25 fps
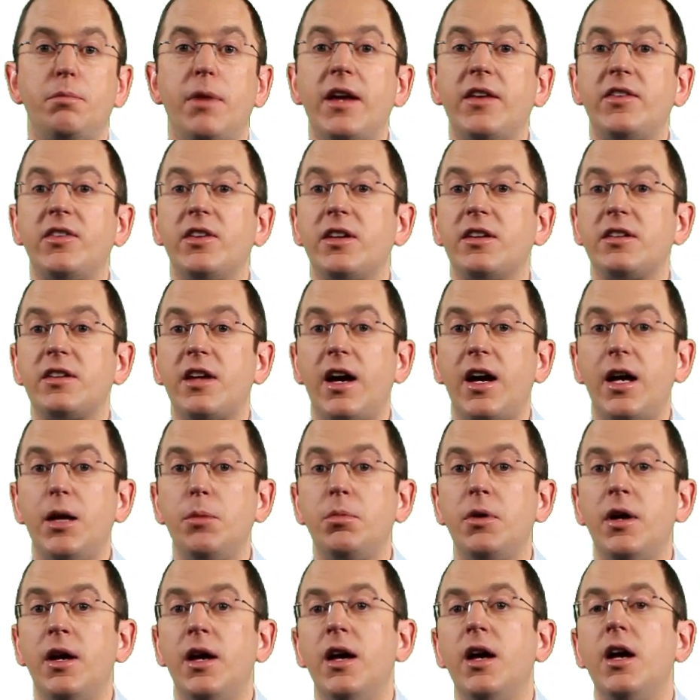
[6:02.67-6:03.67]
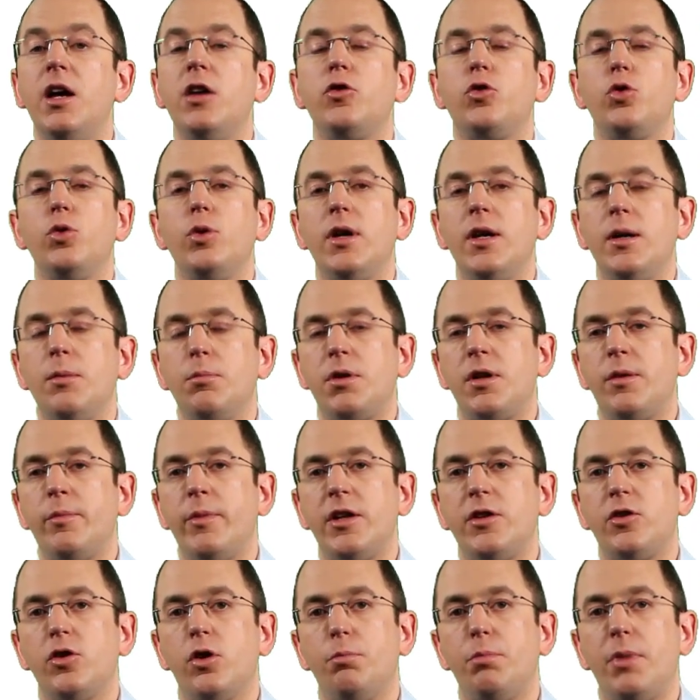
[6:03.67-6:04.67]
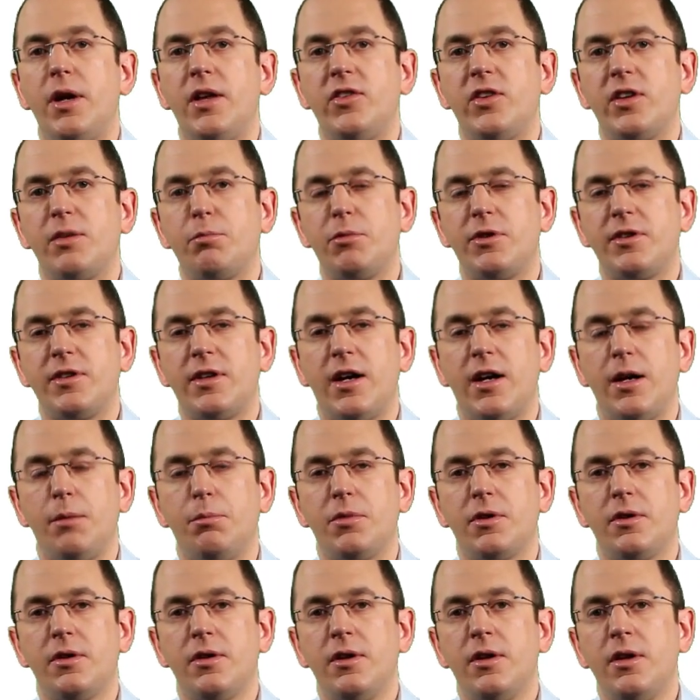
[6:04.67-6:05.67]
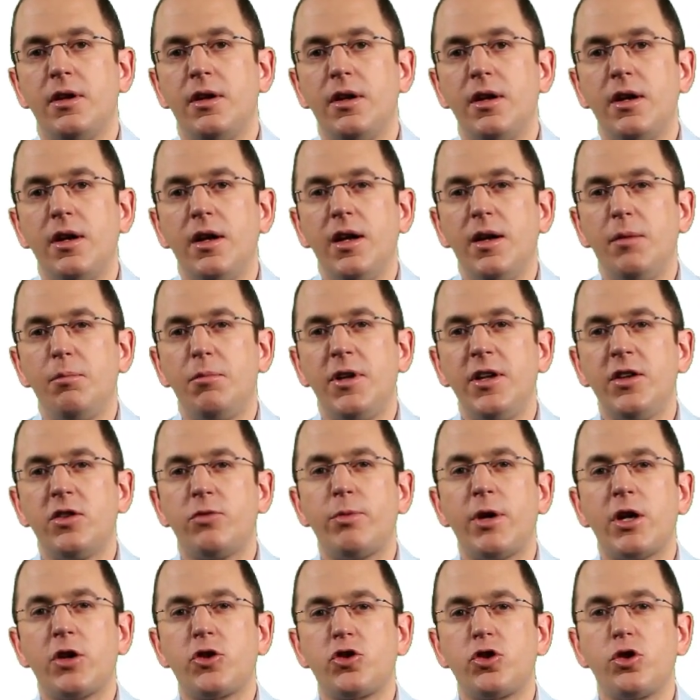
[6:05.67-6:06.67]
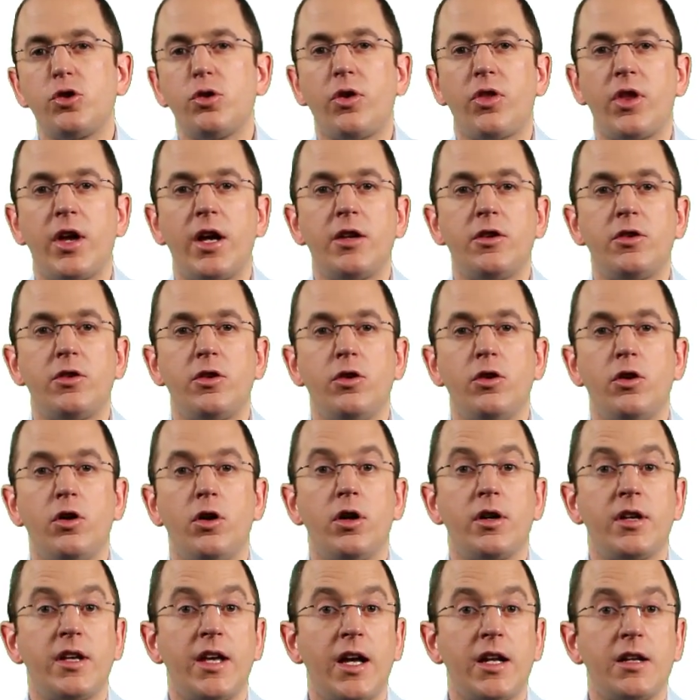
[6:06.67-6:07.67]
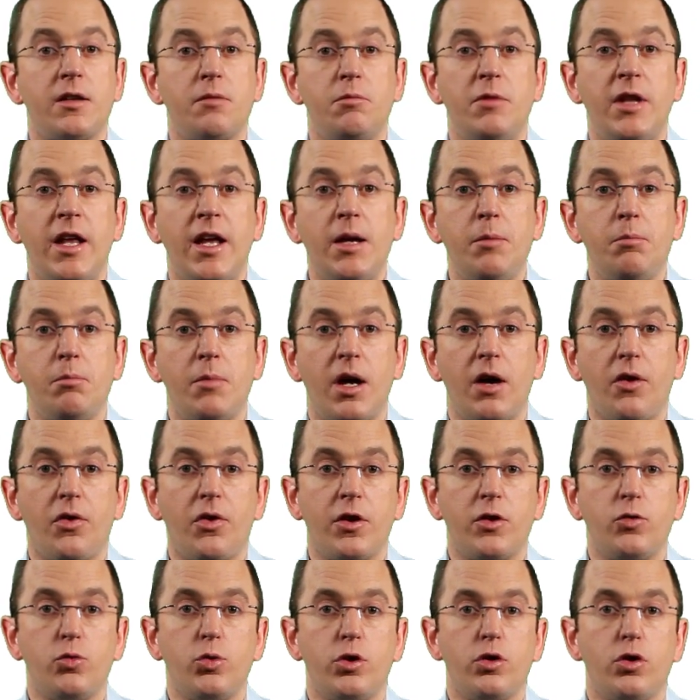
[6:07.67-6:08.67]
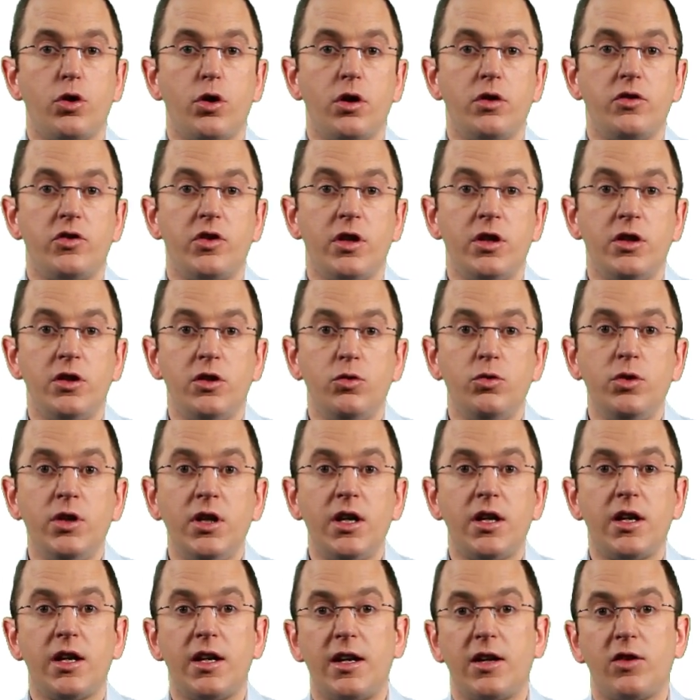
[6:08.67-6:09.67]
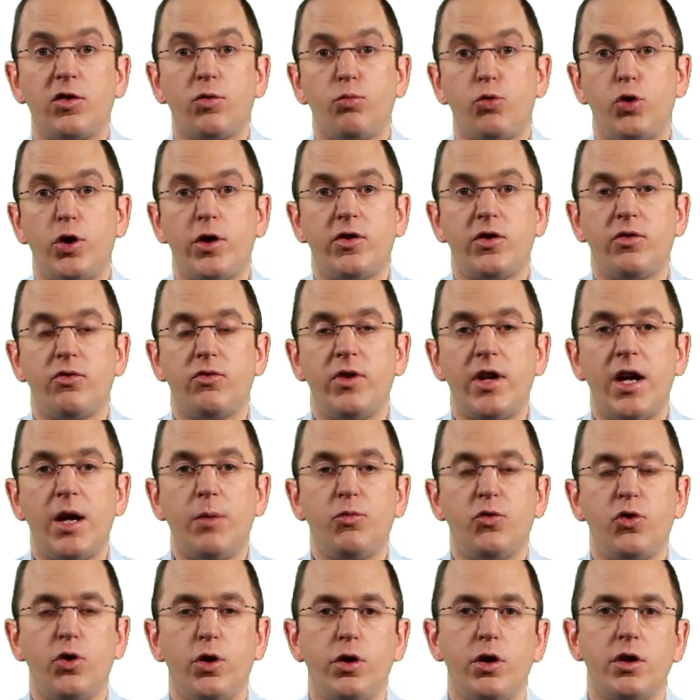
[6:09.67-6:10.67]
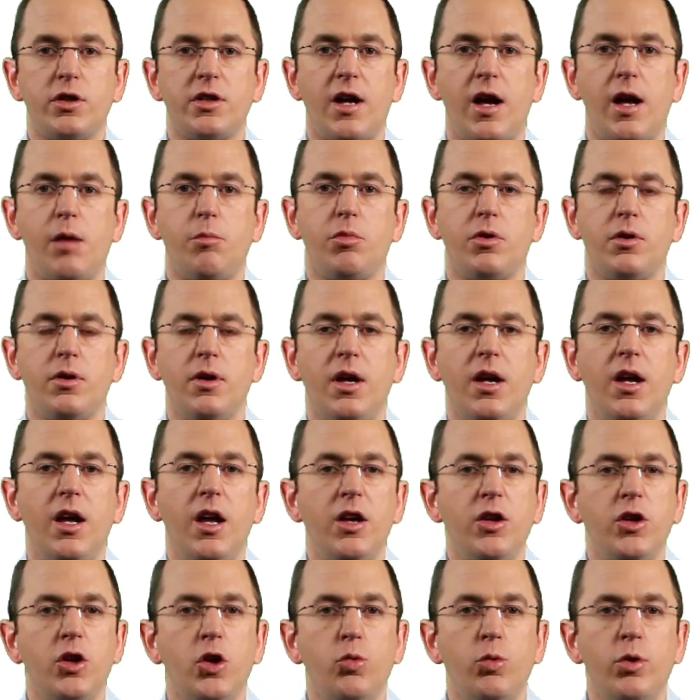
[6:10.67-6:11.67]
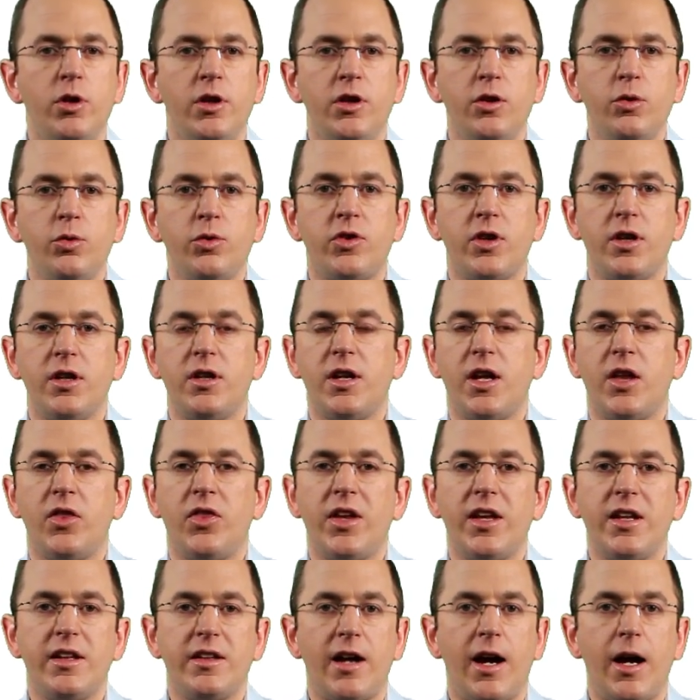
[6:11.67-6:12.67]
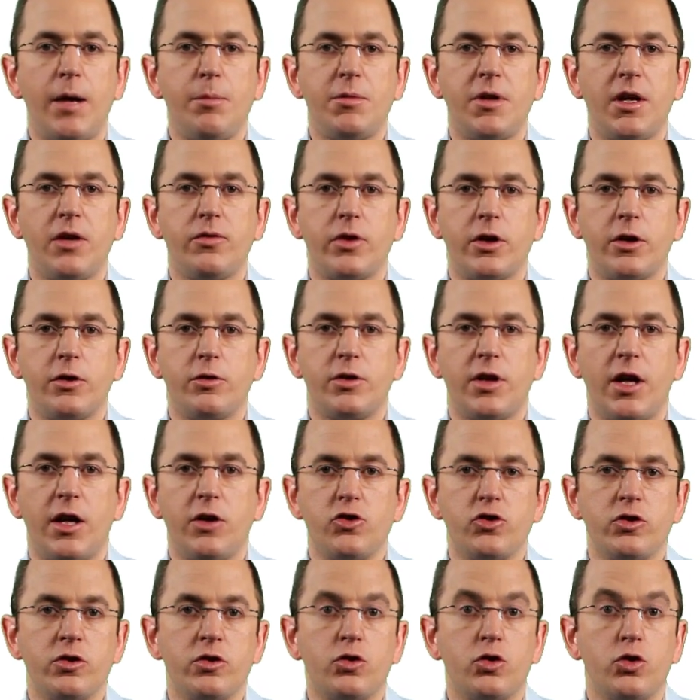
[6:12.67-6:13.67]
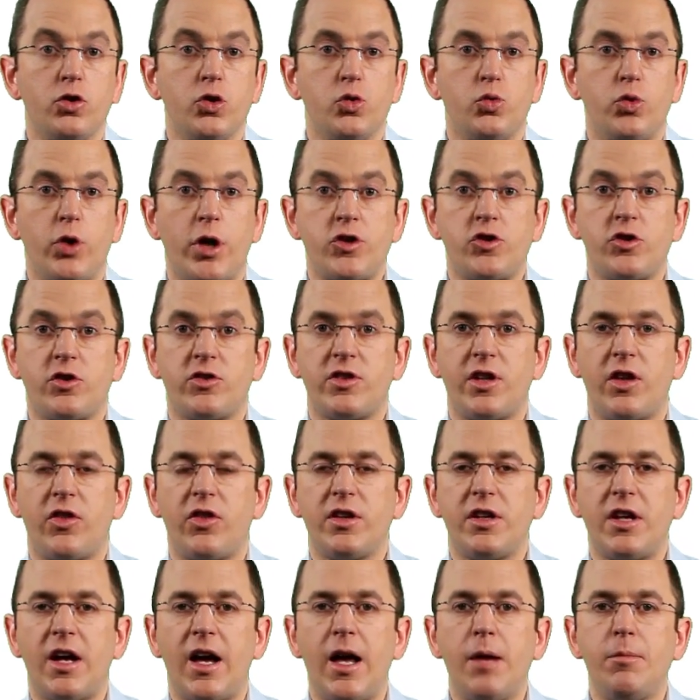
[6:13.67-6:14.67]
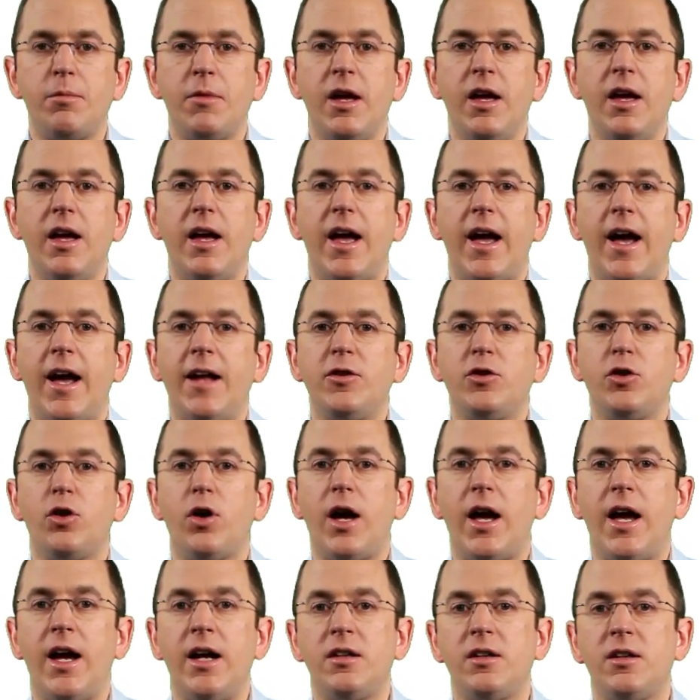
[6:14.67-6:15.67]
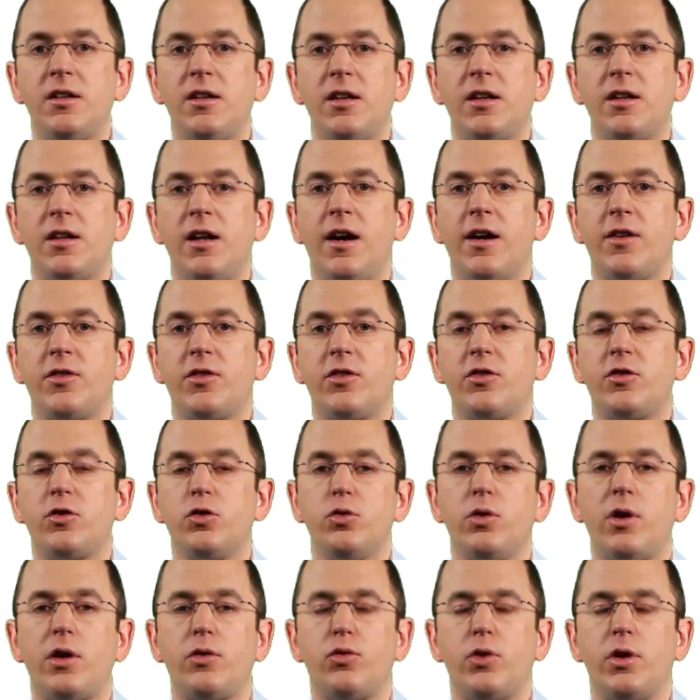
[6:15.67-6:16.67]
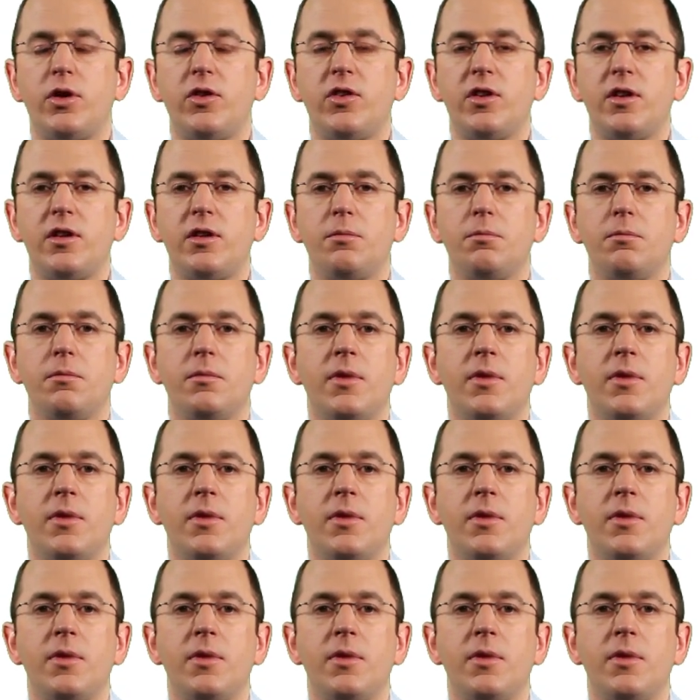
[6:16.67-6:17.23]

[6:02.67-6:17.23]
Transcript: basic type to implement your basic type. Please make sure that your getName method returns a unique and expressive name for your type. You will use it in the typeDef annotation to register the type and your entity classes to reference it.